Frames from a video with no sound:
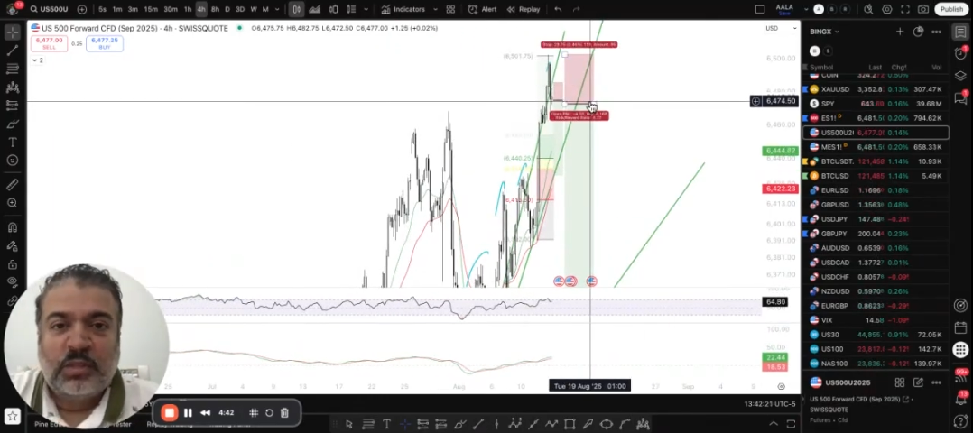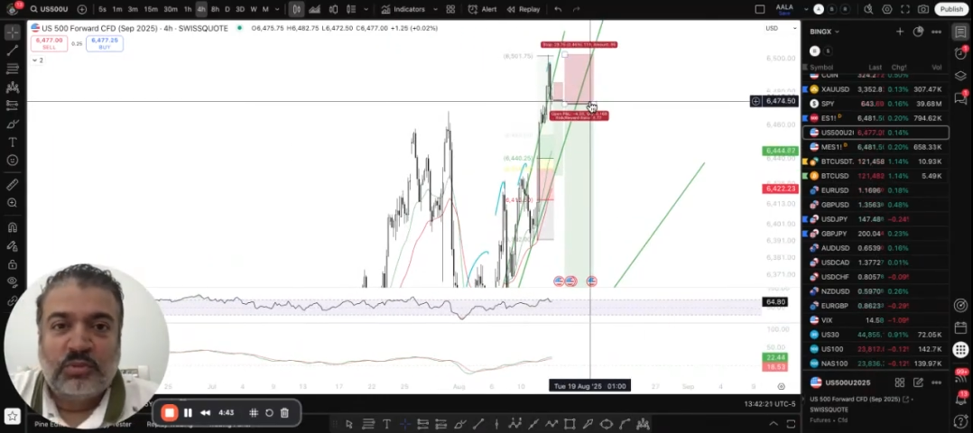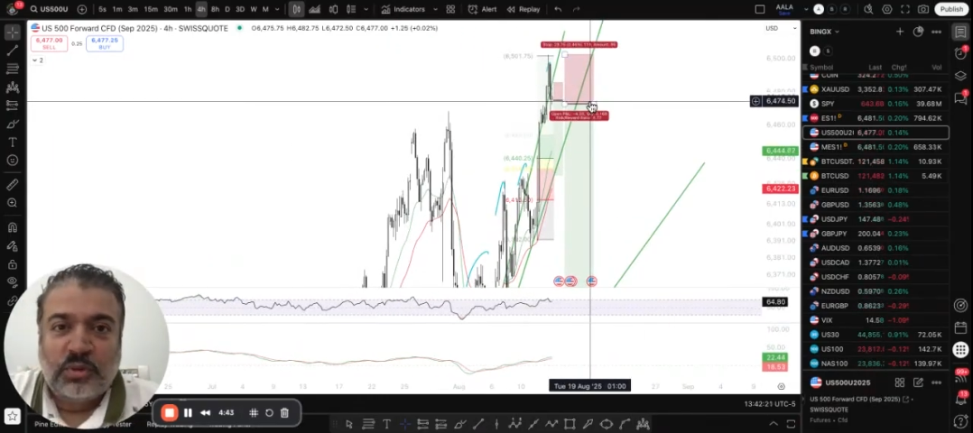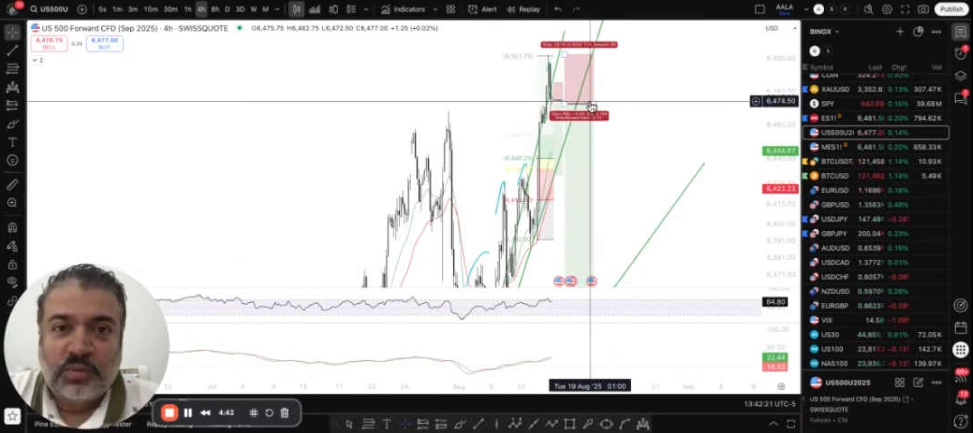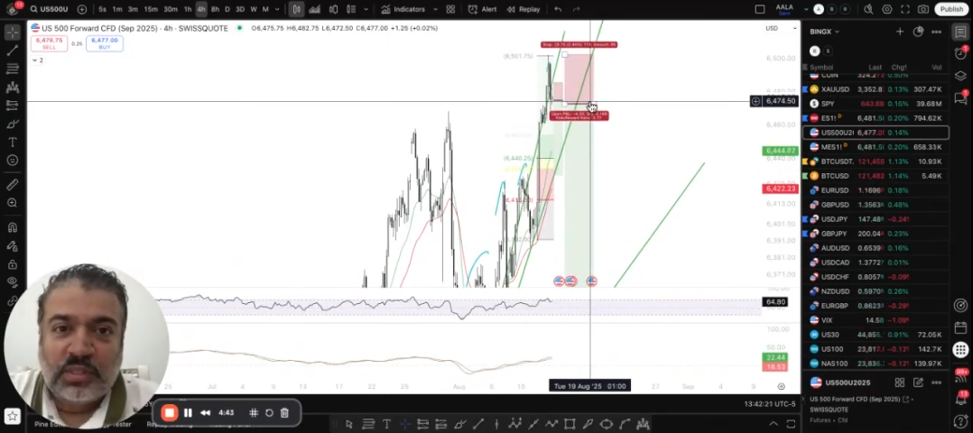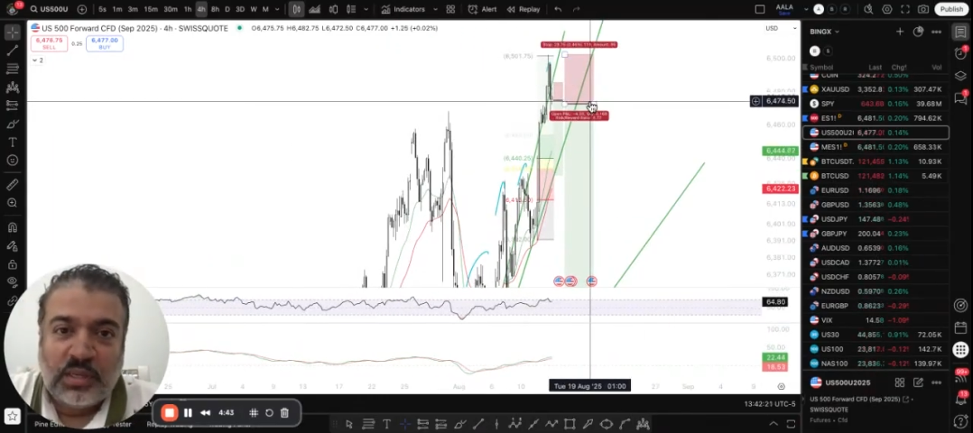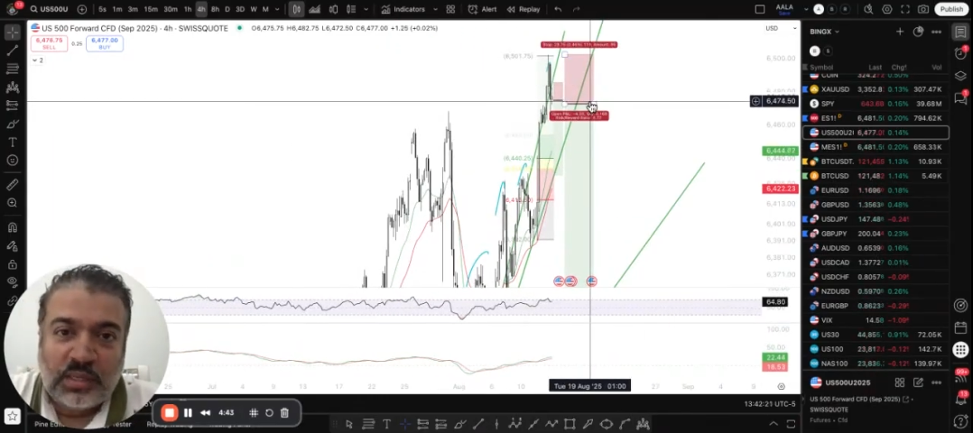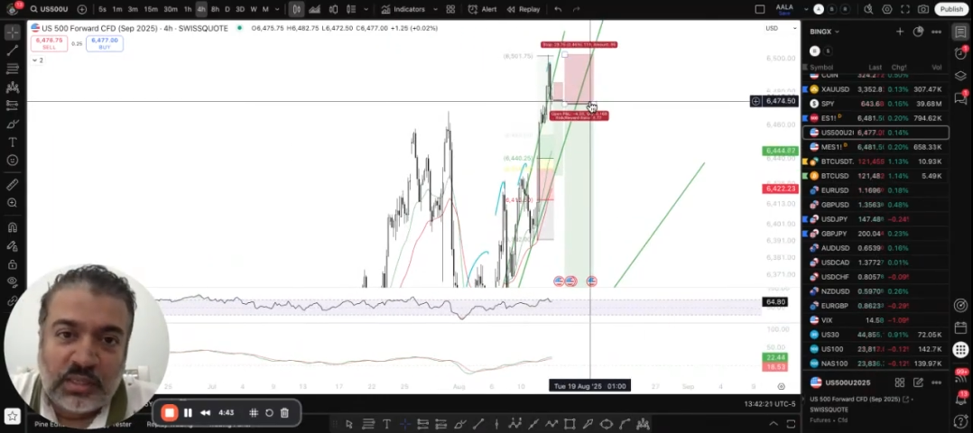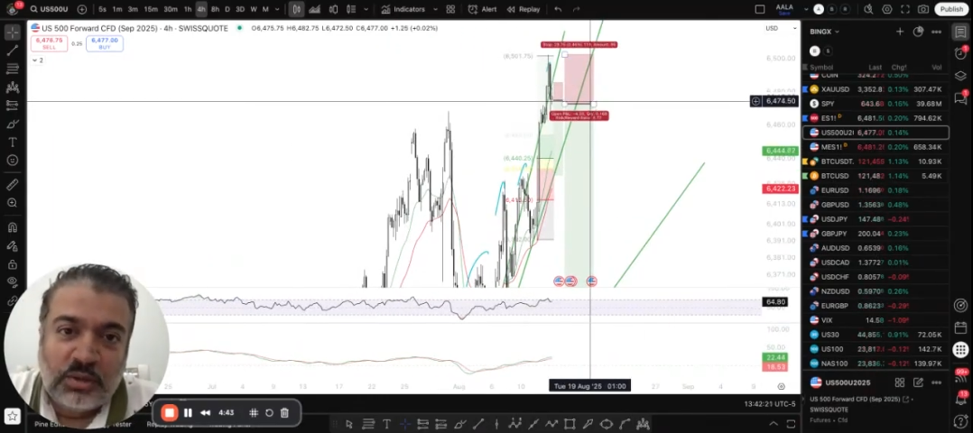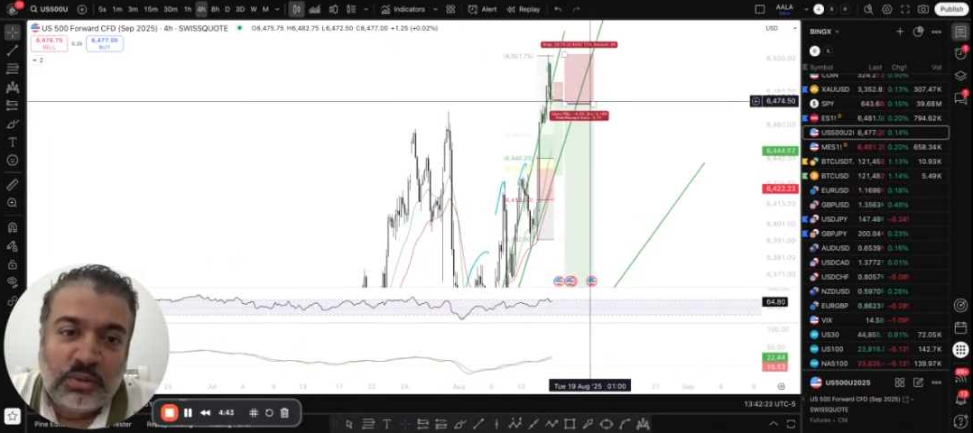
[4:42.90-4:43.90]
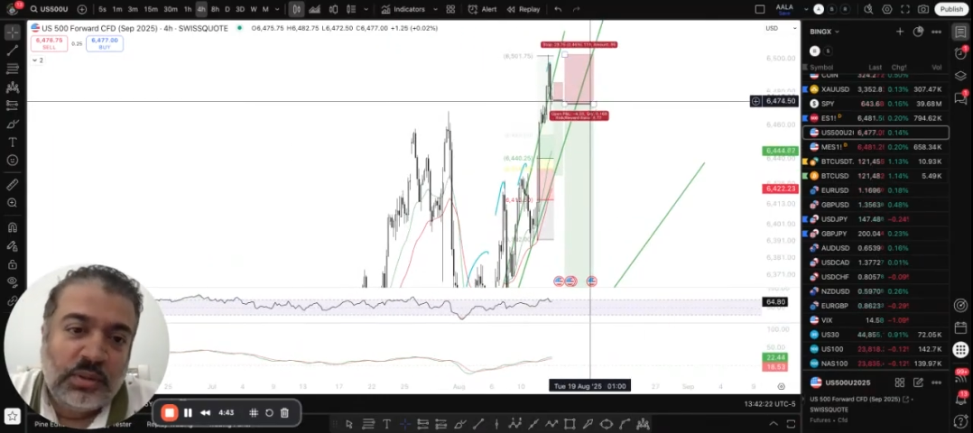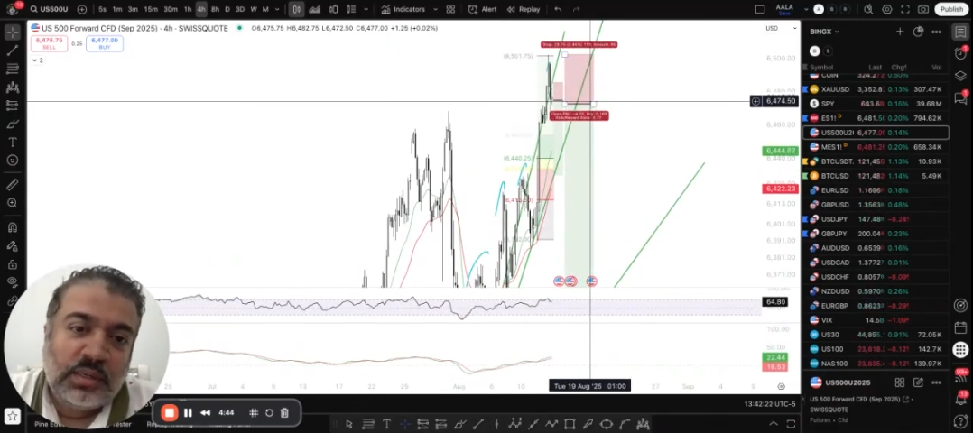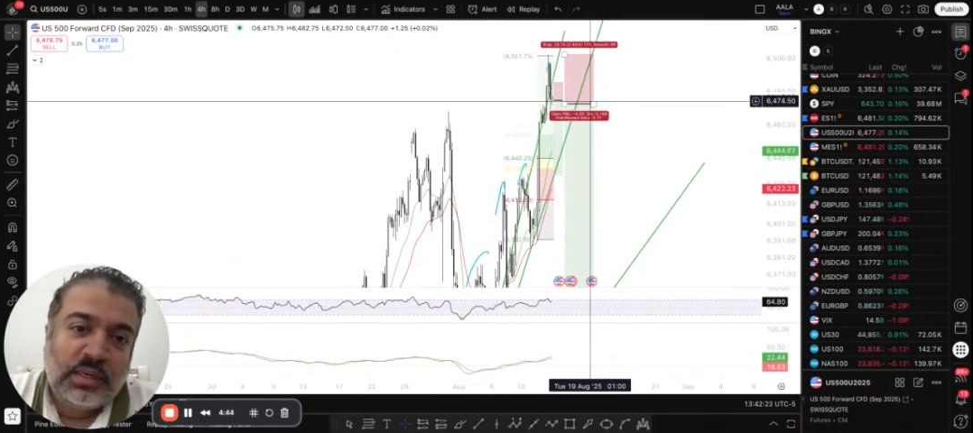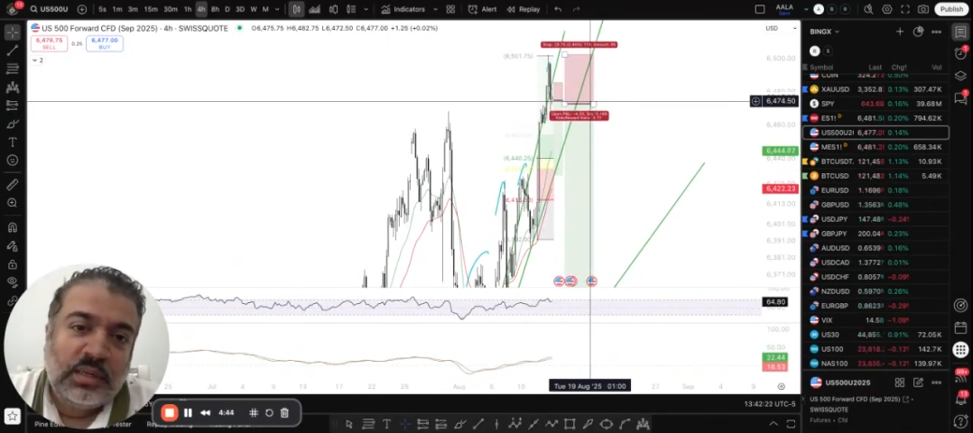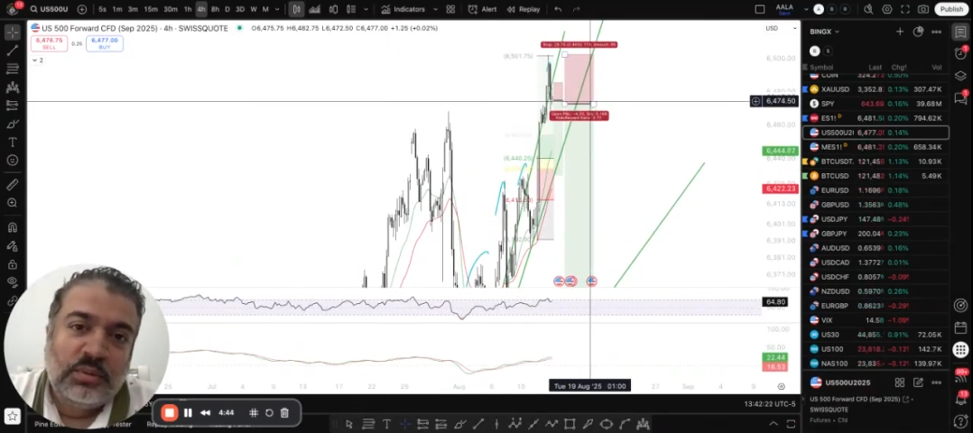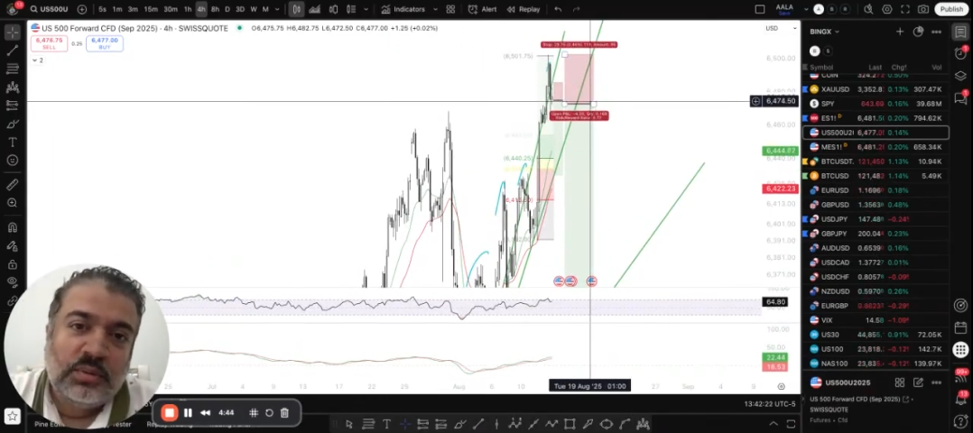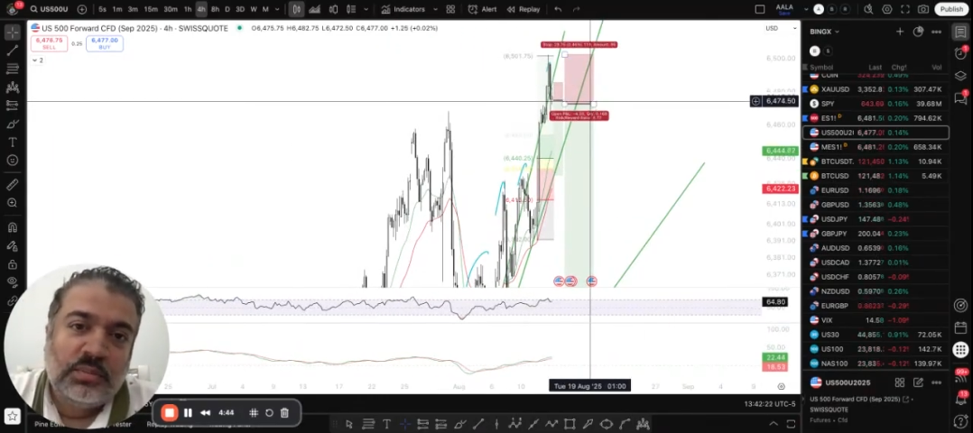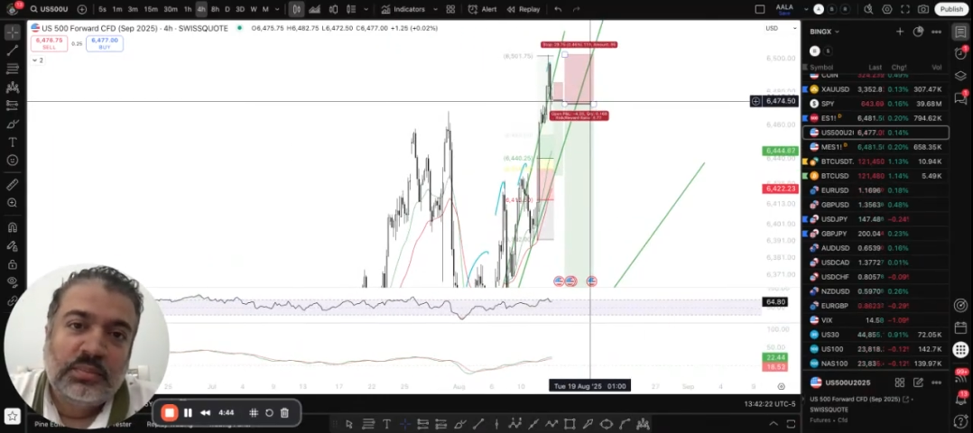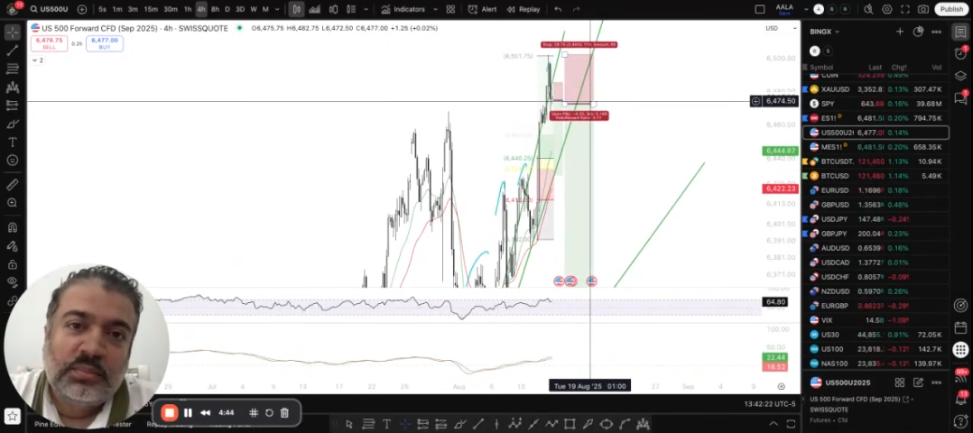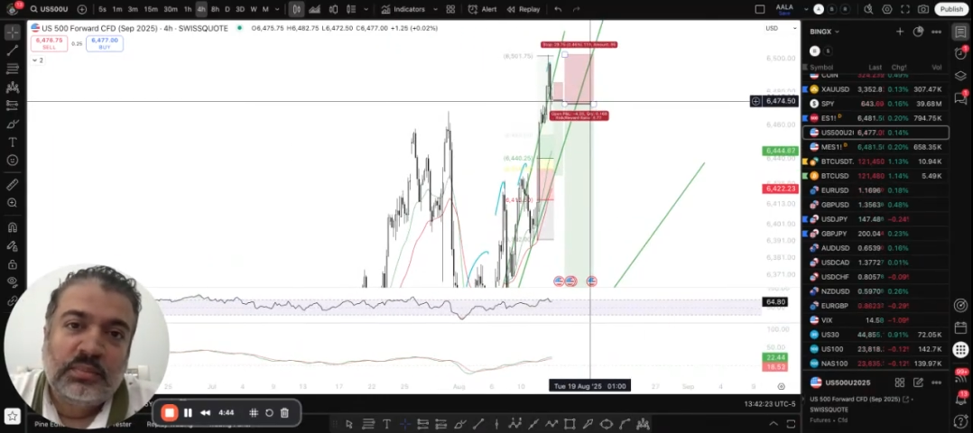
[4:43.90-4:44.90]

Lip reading: If you're with $100 account,